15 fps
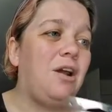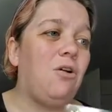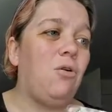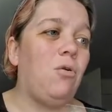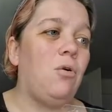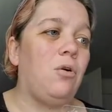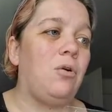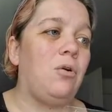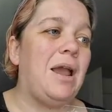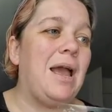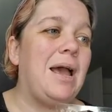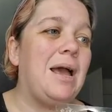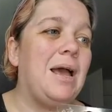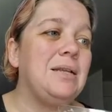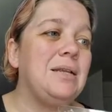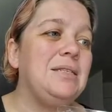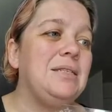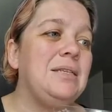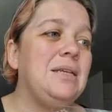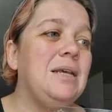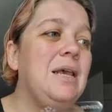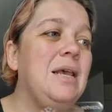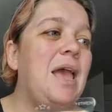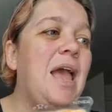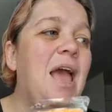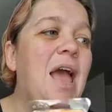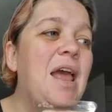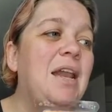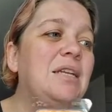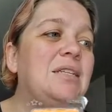order at
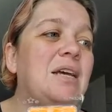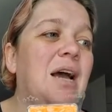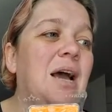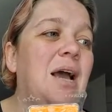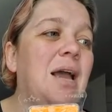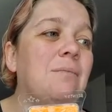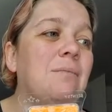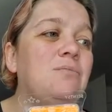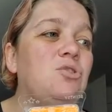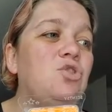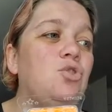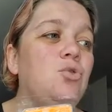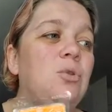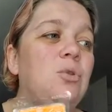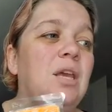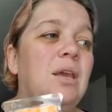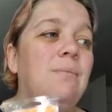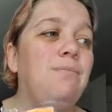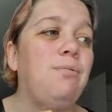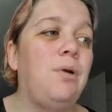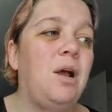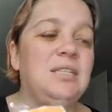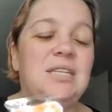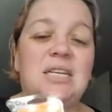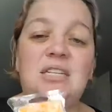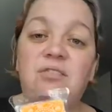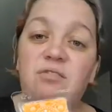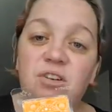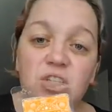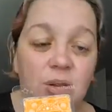any time to the
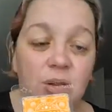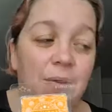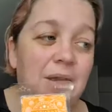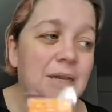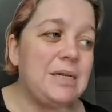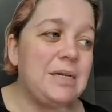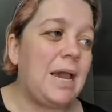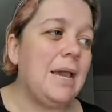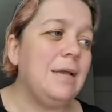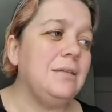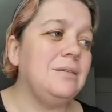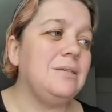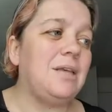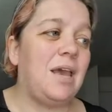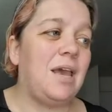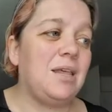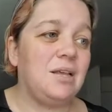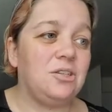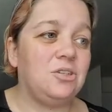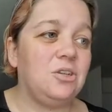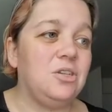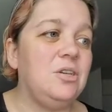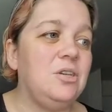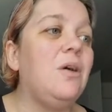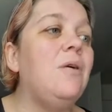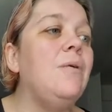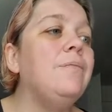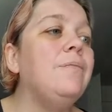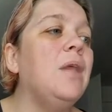process for shipping dates. Okay, that's good to know.